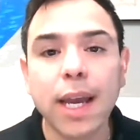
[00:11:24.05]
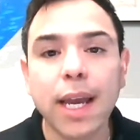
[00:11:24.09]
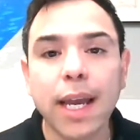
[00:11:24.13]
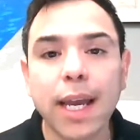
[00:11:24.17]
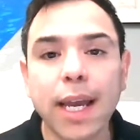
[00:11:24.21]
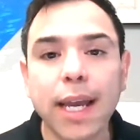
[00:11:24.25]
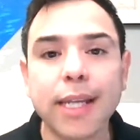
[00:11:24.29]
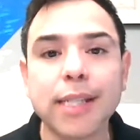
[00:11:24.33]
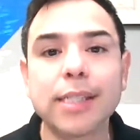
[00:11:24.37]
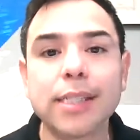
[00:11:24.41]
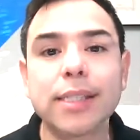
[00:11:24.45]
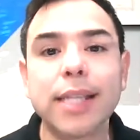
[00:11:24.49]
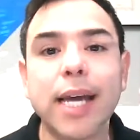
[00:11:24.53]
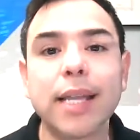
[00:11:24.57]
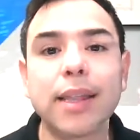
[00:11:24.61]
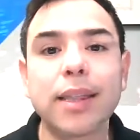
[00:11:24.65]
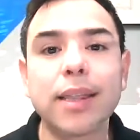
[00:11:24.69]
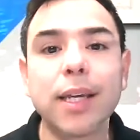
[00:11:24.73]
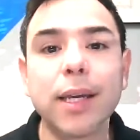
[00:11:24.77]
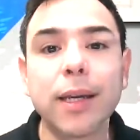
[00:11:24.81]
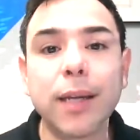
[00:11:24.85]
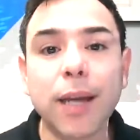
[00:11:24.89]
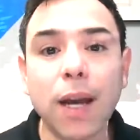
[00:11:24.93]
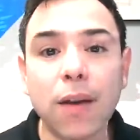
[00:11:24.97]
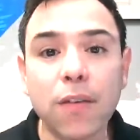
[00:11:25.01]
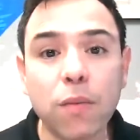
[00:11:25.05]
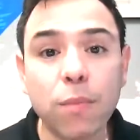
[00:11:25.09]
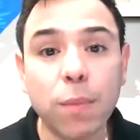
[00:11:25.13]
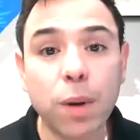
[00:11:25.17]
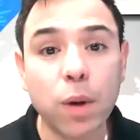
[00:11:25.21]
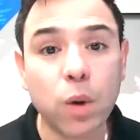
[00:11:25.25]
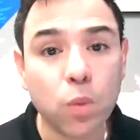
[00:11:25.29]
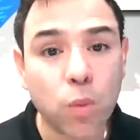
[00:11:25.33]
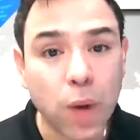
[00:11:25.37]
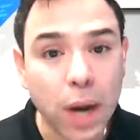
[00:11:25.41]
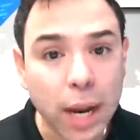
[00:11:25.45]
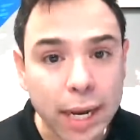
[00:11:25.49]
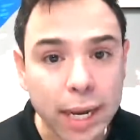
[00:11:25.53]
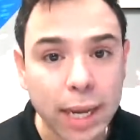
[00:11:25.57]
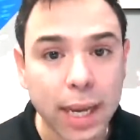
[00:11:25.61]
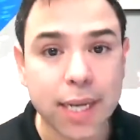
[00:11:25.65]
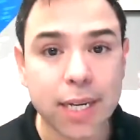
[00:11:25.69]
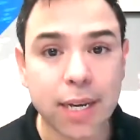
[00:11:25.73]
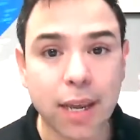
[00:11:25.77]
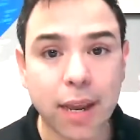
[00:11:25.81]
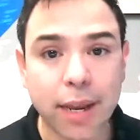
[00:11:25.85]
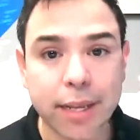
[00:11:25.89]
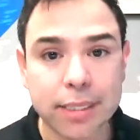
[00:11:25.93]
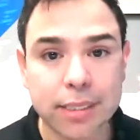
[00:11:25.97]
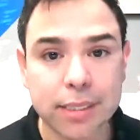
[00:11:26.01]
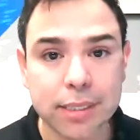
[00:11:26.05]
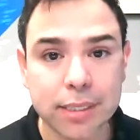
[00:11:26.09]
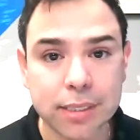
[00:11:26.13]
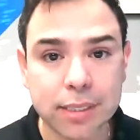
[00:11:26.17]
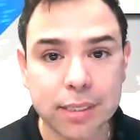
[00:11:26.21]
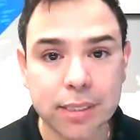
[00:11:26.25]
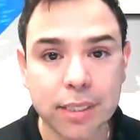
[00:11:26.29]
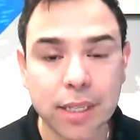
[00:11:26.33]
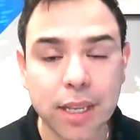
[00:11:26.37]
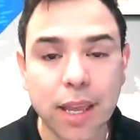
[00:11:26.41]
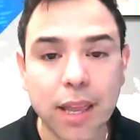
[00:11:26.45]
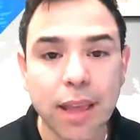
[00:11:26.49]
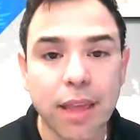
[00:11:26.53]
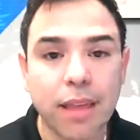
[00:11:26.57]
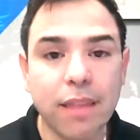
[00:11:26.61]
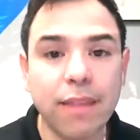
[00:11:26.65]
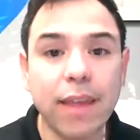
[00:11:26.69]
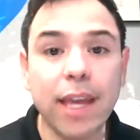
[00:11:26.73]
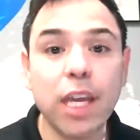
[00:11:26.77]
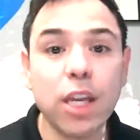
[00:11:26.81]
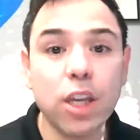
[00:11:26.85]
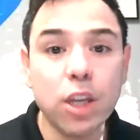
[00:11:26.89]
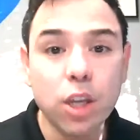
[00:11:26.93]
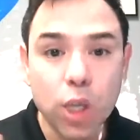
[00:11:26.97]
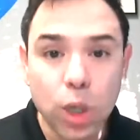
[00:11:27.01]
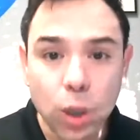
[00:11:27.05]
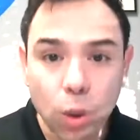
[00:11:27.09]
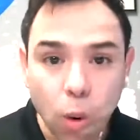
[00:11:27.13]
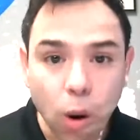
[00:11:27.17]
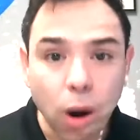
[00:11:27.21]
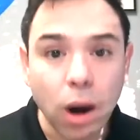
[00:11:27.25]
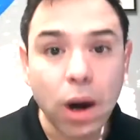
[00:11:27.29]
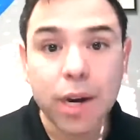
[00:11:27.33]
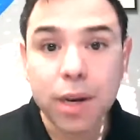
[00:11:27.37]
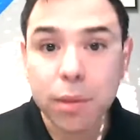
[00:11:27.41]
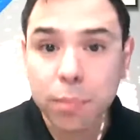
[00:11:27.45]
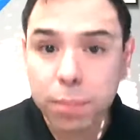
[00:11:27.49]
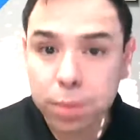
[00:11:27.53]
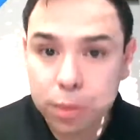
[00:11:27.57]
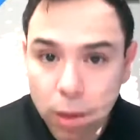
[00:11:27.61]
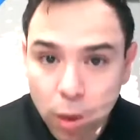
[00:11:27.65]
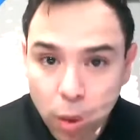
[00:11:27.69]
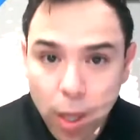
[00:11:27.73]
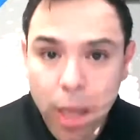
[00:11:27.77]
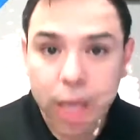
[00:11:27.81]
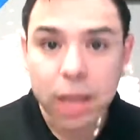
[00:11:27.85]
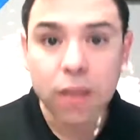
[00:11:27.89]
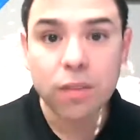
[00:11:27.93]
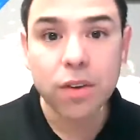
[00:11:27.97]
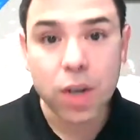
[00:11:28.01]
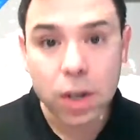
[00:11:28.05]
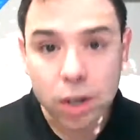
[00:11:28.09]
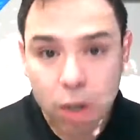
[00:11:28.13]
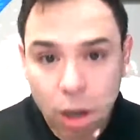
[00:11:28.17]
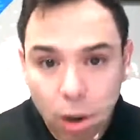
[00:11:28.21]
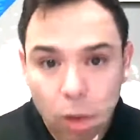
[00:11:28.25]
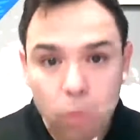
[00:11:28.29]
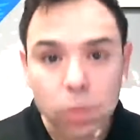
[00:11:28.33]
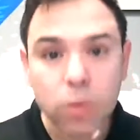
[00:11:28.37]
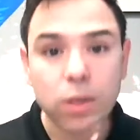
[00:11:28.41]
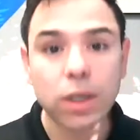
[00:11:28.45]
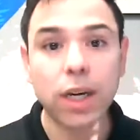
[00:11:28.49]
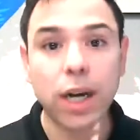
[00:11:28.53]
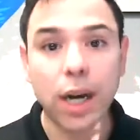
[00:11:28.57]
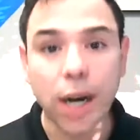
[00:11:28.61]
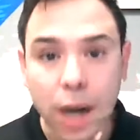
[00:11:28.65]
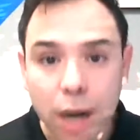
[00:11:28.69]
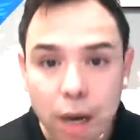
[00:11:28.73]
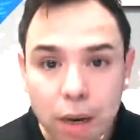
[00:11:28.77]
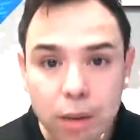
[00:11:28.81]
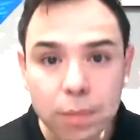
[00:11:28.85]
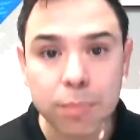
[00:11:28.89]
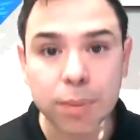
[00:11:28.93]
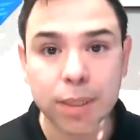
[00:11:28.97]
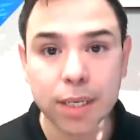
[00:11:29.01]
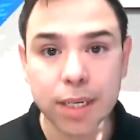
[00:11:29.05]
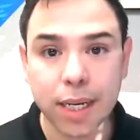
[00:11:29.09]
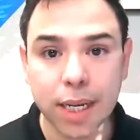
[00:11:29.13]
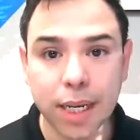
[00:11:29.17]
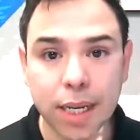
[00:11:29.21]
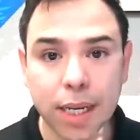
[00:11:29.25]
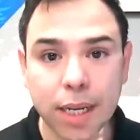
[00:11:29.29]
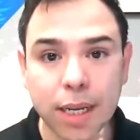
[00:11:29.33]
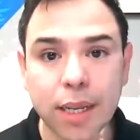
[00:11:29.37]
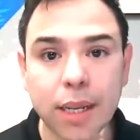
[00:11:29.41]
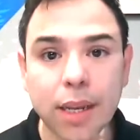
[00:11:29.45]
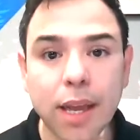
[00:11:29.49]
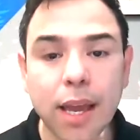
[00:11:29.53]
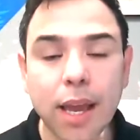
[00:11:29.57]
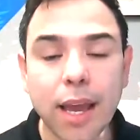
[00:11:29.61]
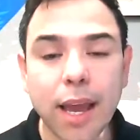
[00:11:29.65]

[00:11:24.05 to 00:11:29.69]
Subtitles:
is that the government recognizes that you are an employee of your own company,